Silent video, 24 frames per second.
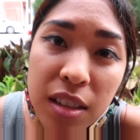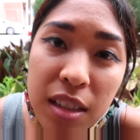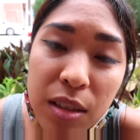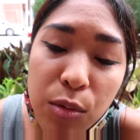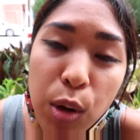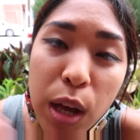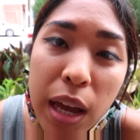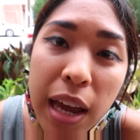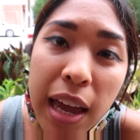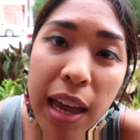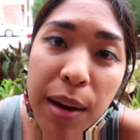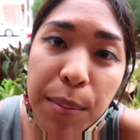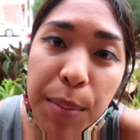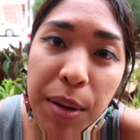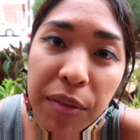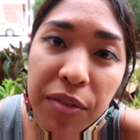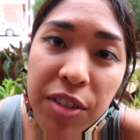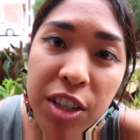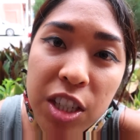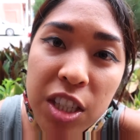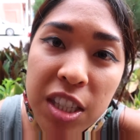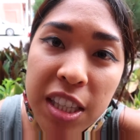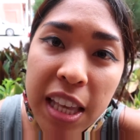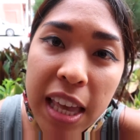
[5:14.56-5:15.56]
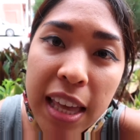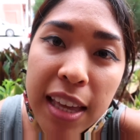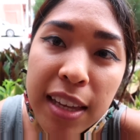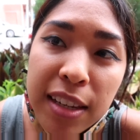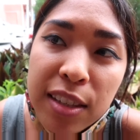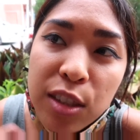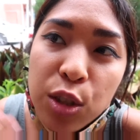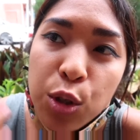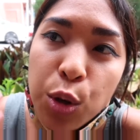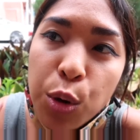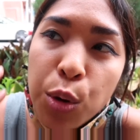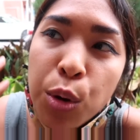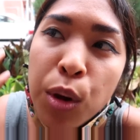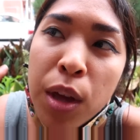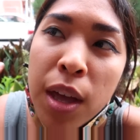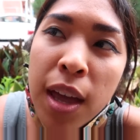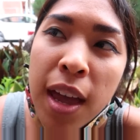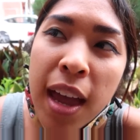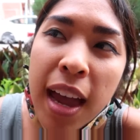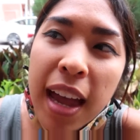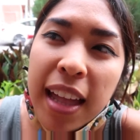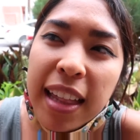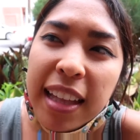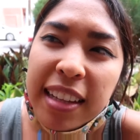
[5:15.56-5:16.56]
well, I had my fish salad, so
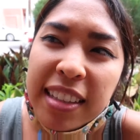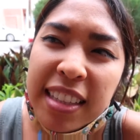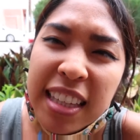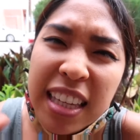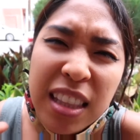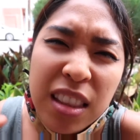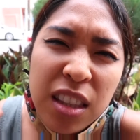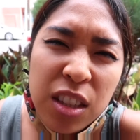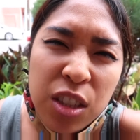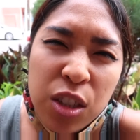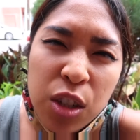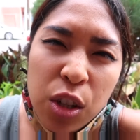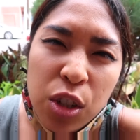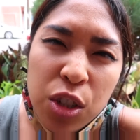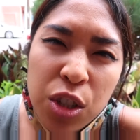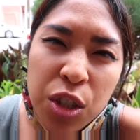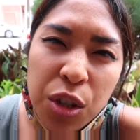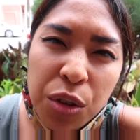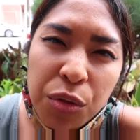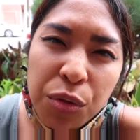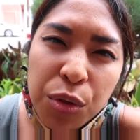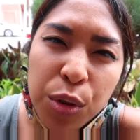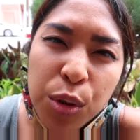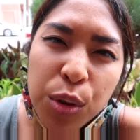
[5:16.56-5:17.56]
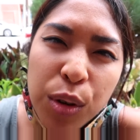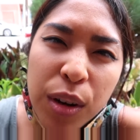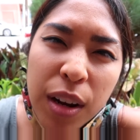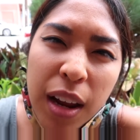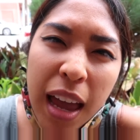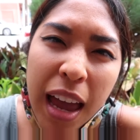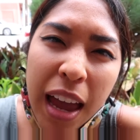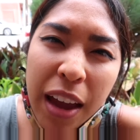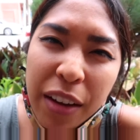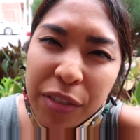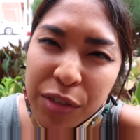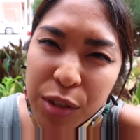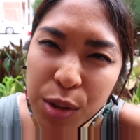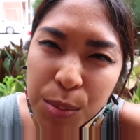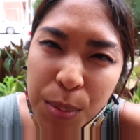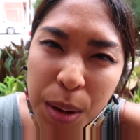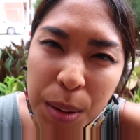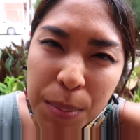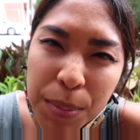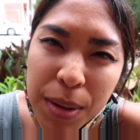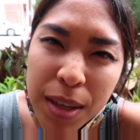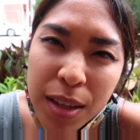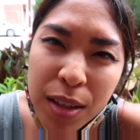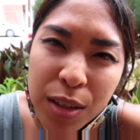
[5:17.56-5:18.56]
I like to eat the starchier food after my
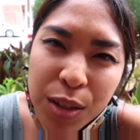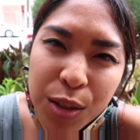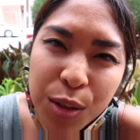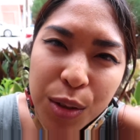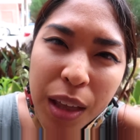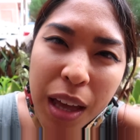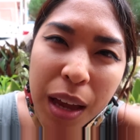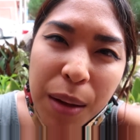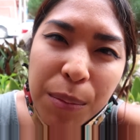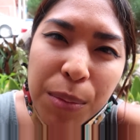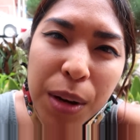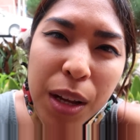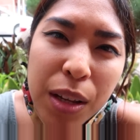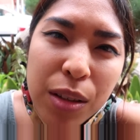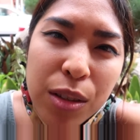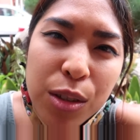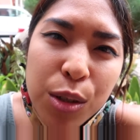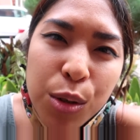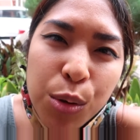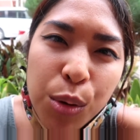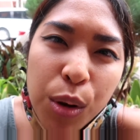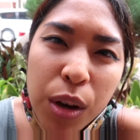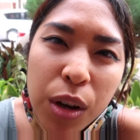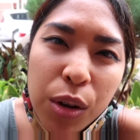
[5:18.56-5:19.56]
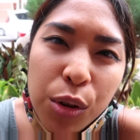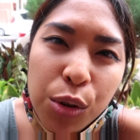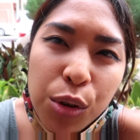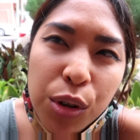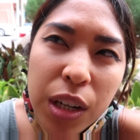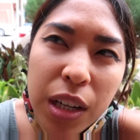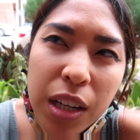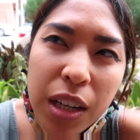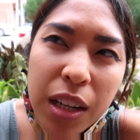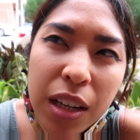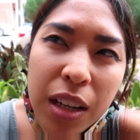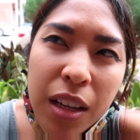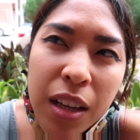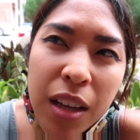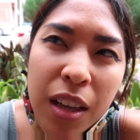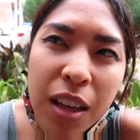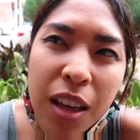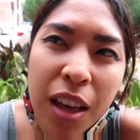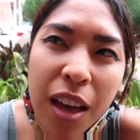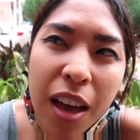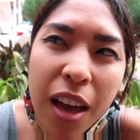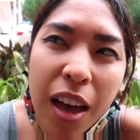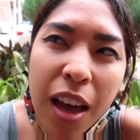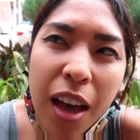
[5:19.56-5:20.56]
meal so that I'm not too hungry
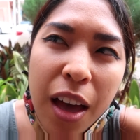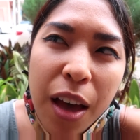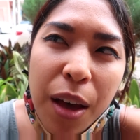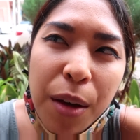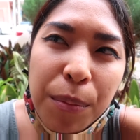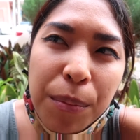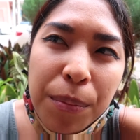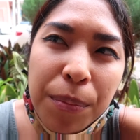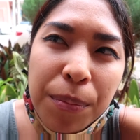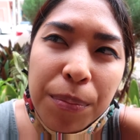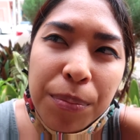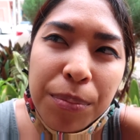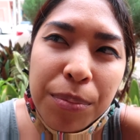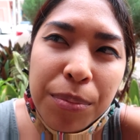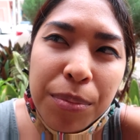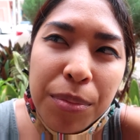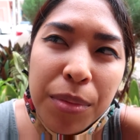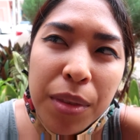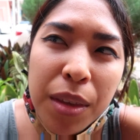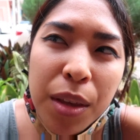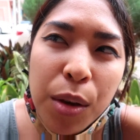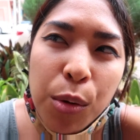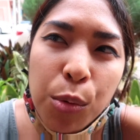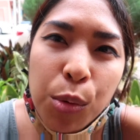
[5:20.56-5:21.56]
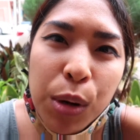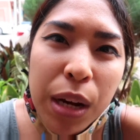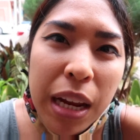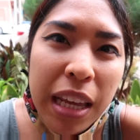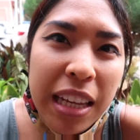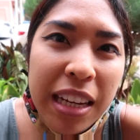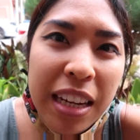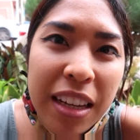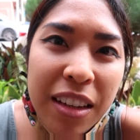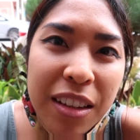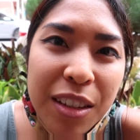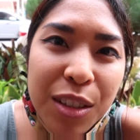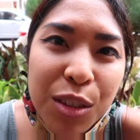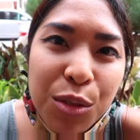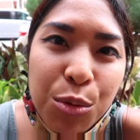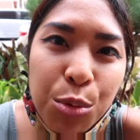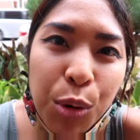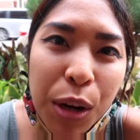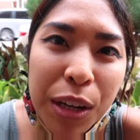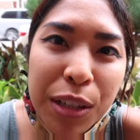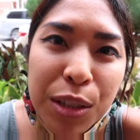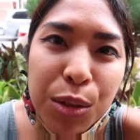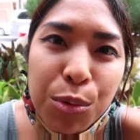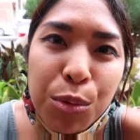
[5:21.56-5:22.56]
um, when I eat it, because
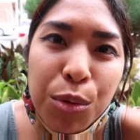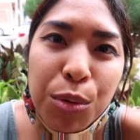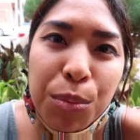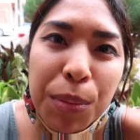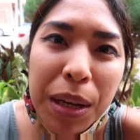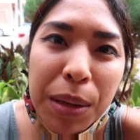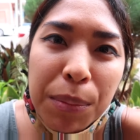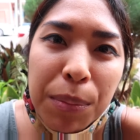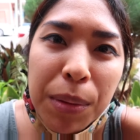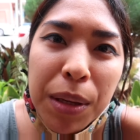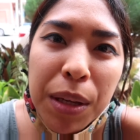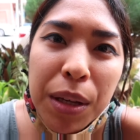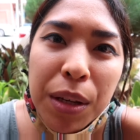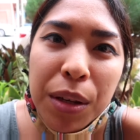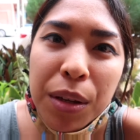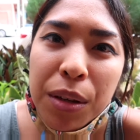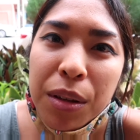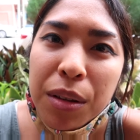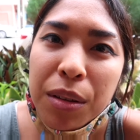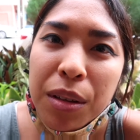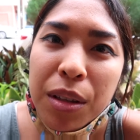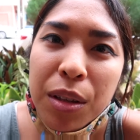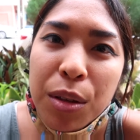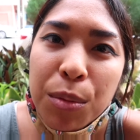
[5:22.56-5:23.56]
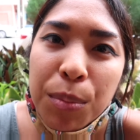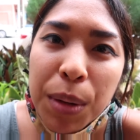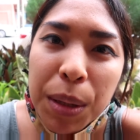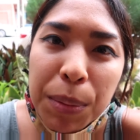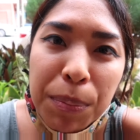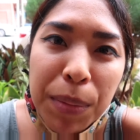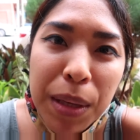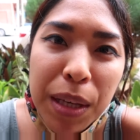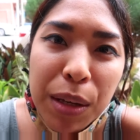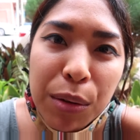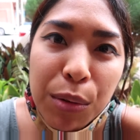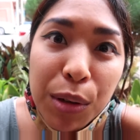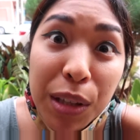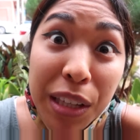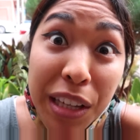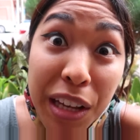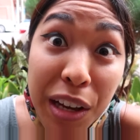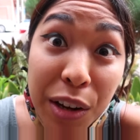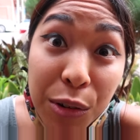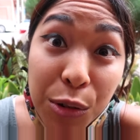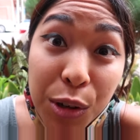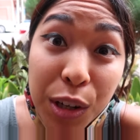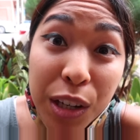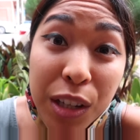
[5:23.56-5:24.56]
rice will make me, it'll make me really
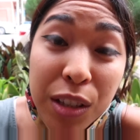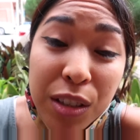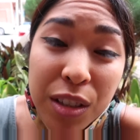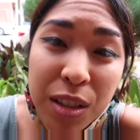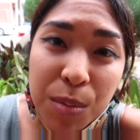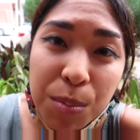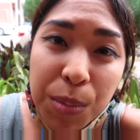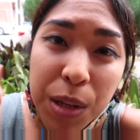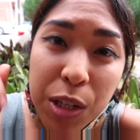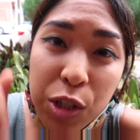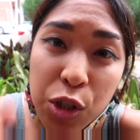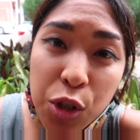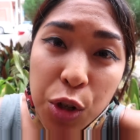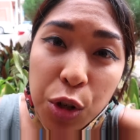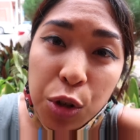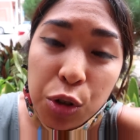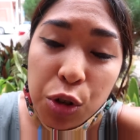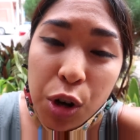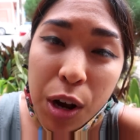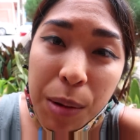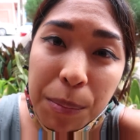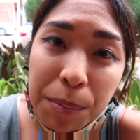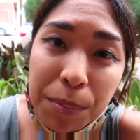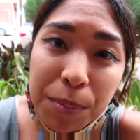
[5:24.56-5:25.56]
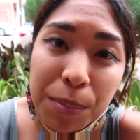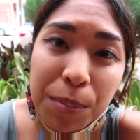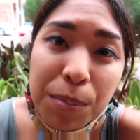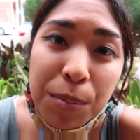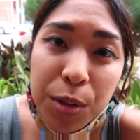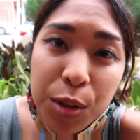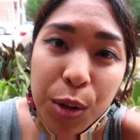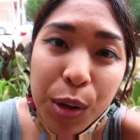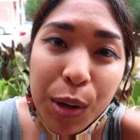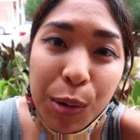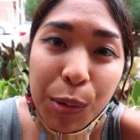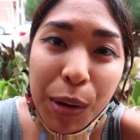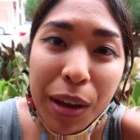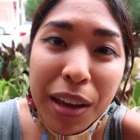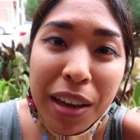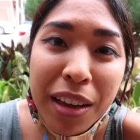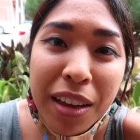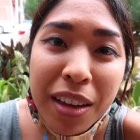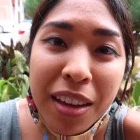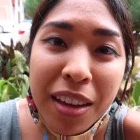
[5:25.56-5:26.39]
hungry because of the blood sugar drop. So anyway,